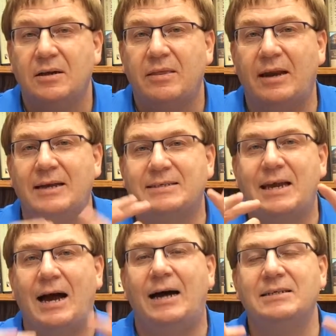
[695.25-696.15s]
That as
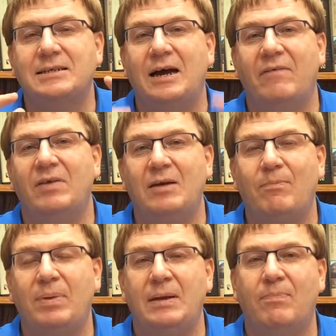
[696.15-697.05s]
God's
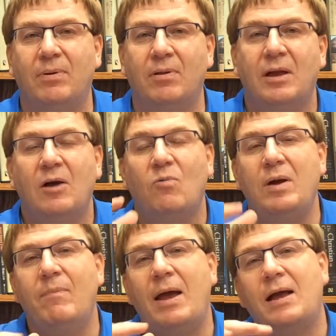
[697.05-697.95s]
covenant people,
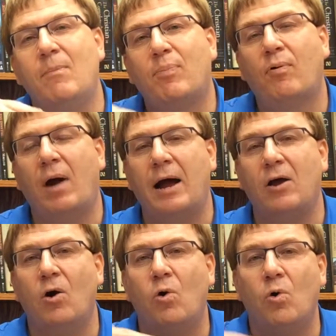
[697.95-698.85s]
we make a
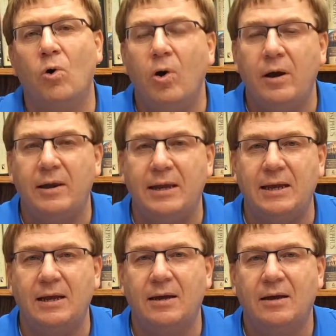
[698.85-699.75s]

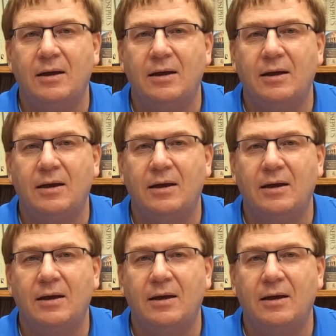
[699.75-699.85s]
priority